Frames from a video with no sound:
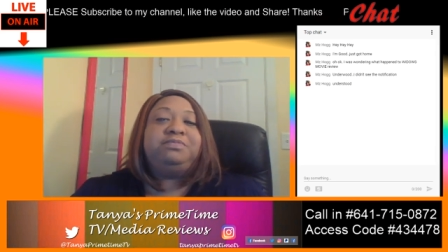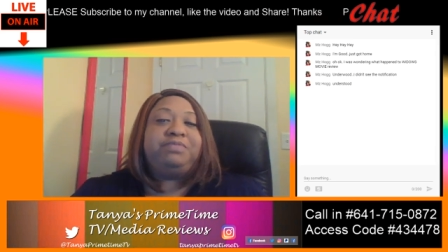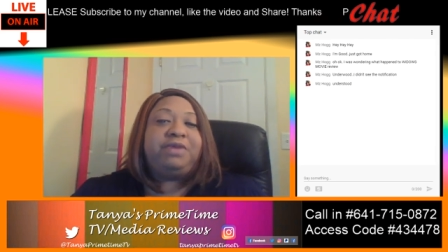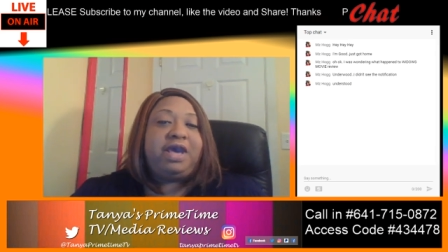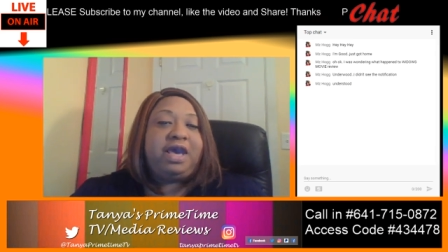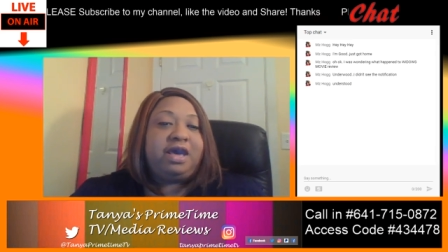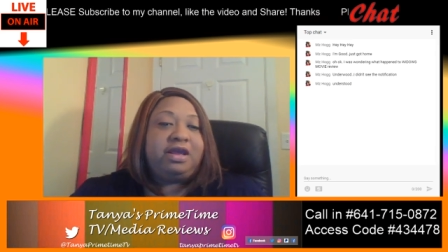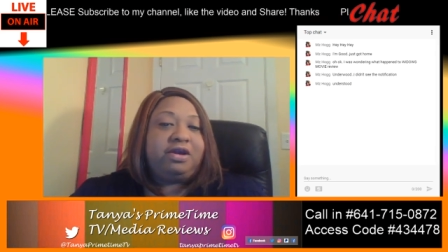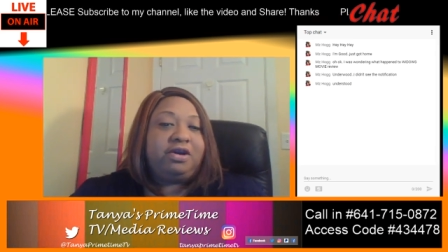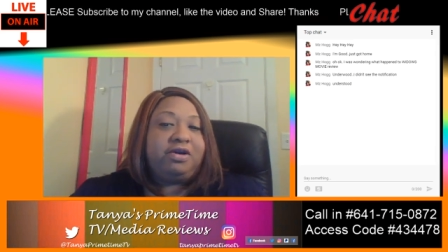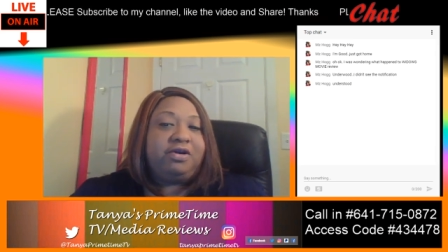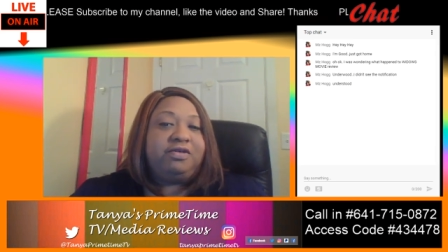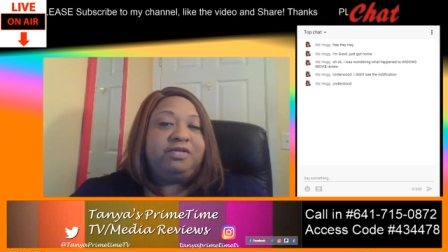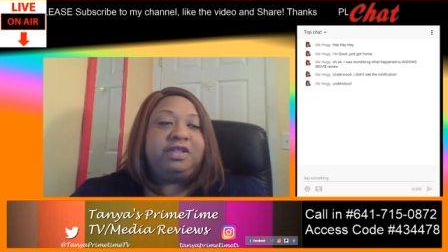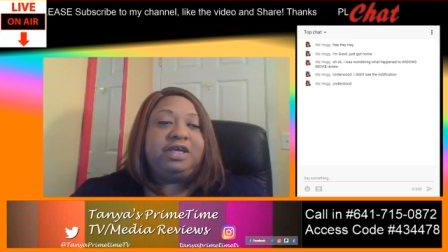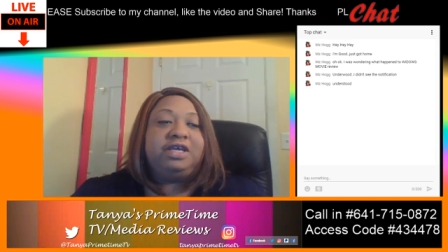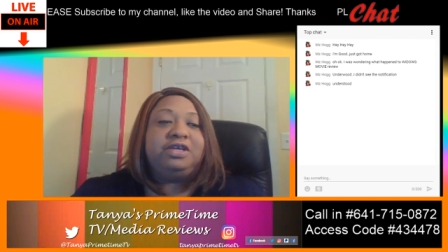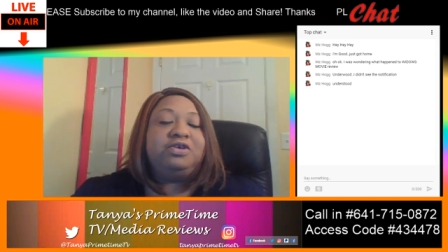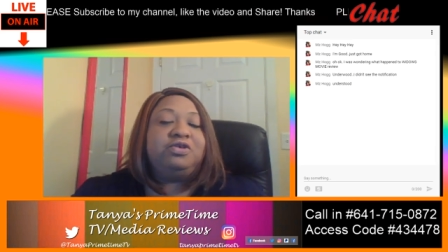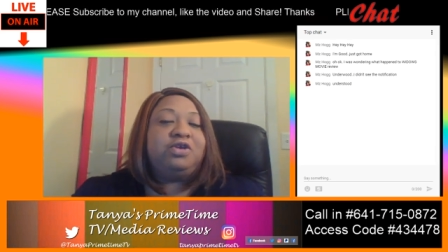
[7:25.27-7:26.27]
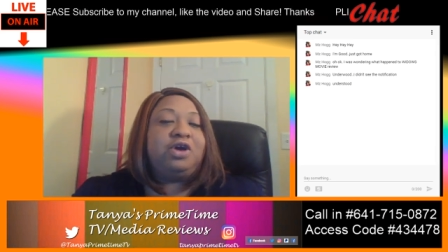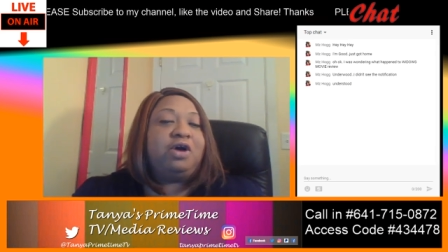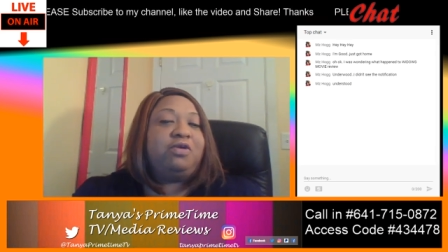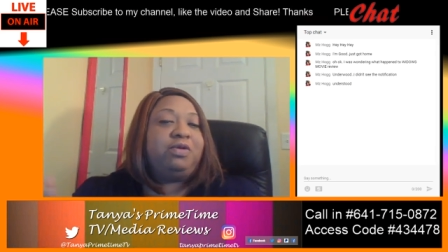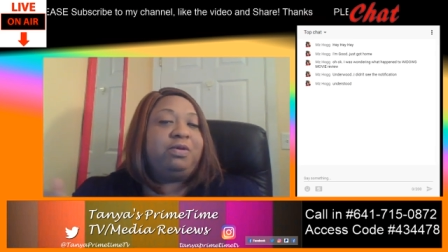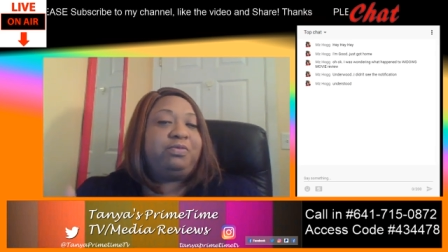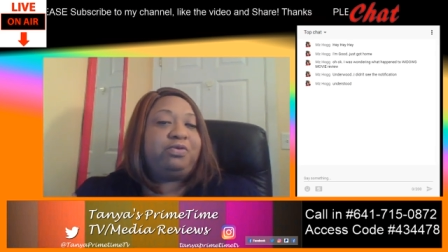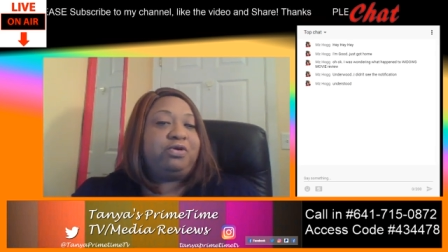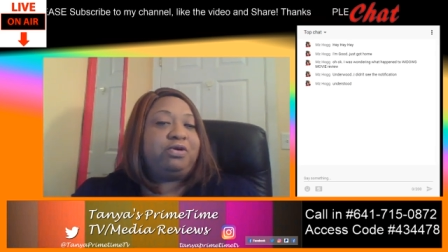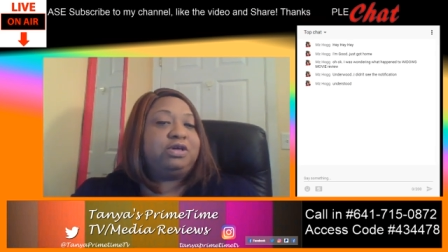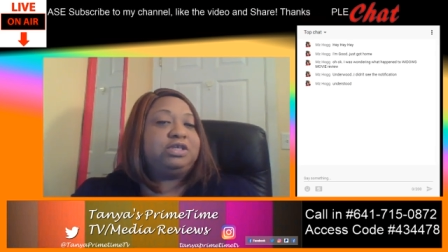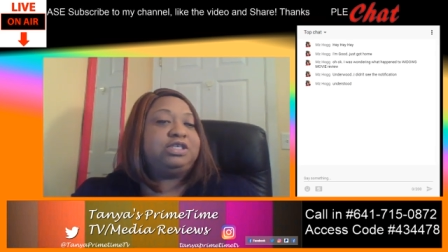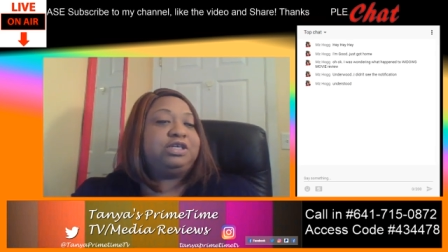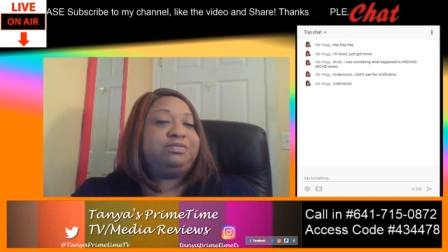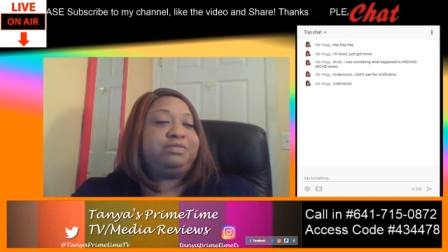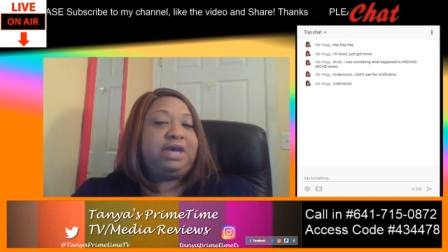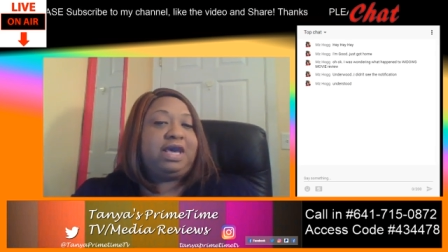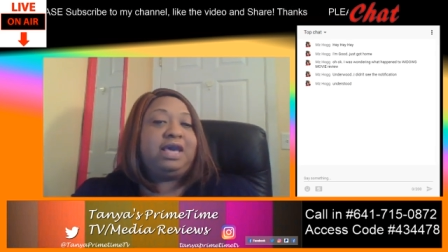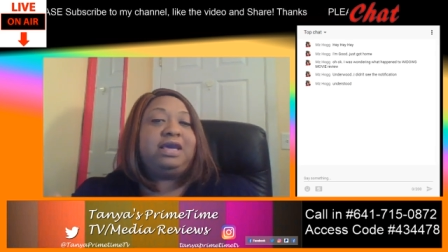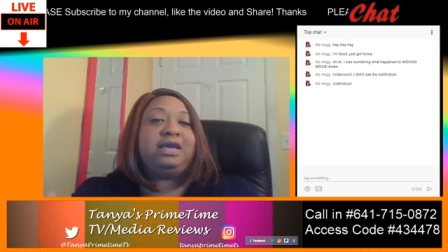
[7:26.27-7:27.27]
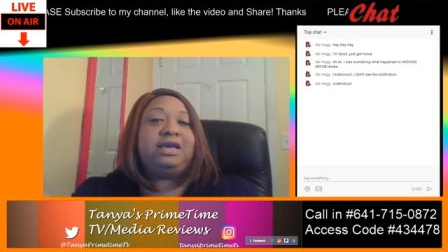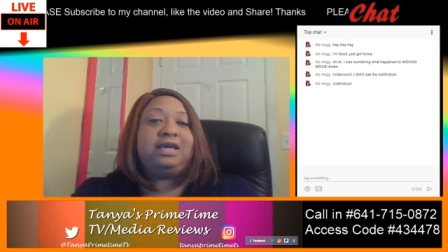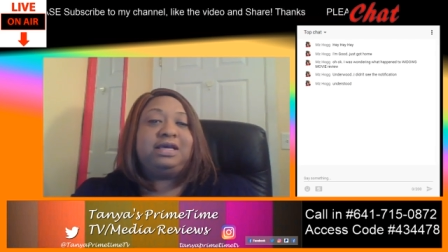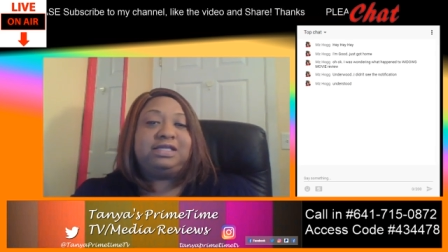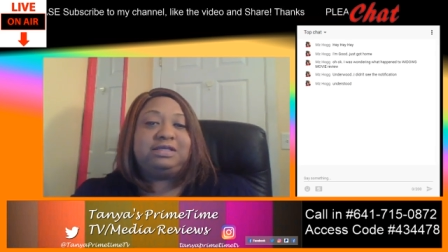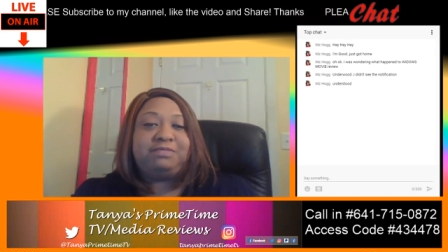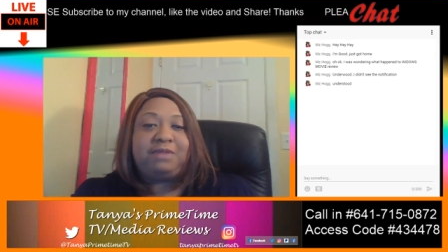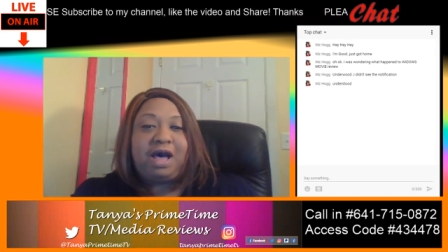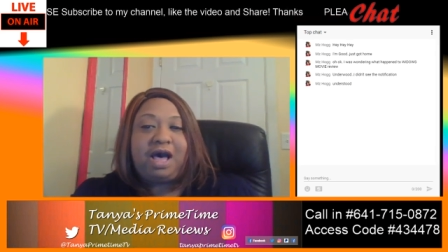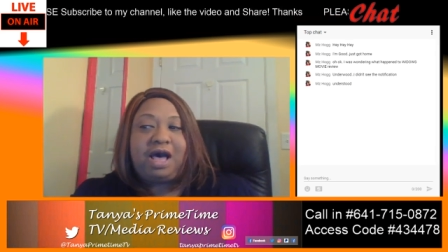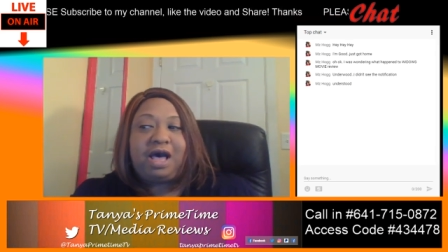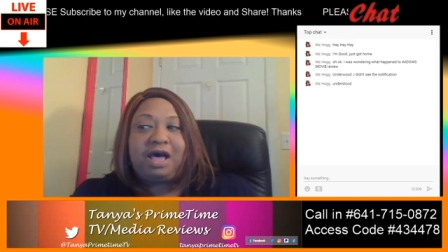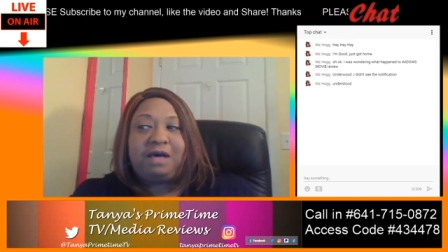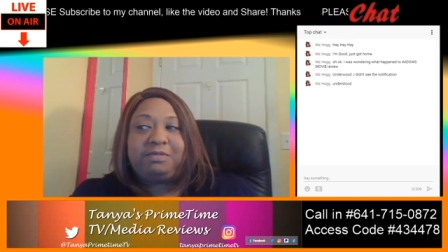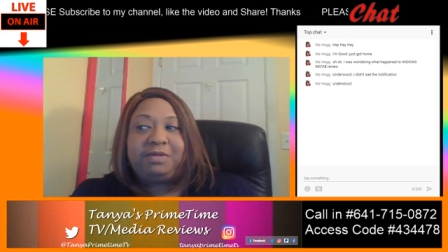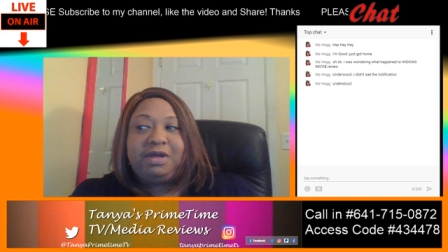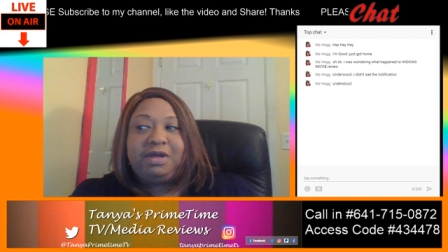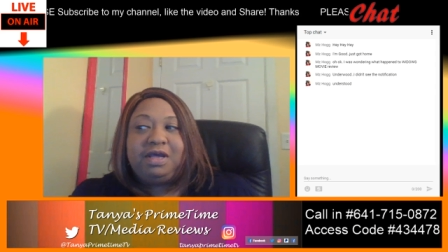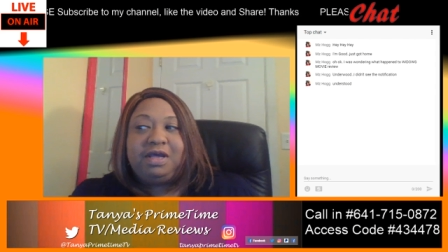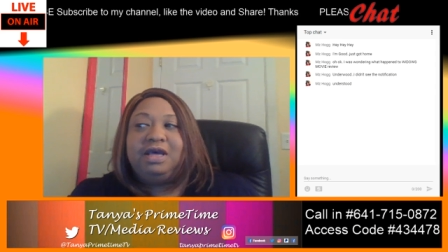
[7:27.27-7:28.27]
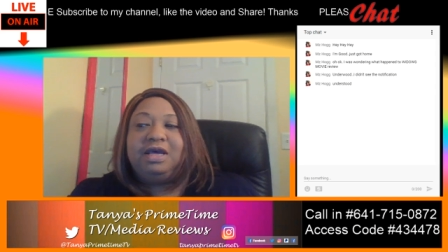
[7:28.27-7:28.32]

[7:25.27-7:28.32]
better than you know when Porsha met his mom.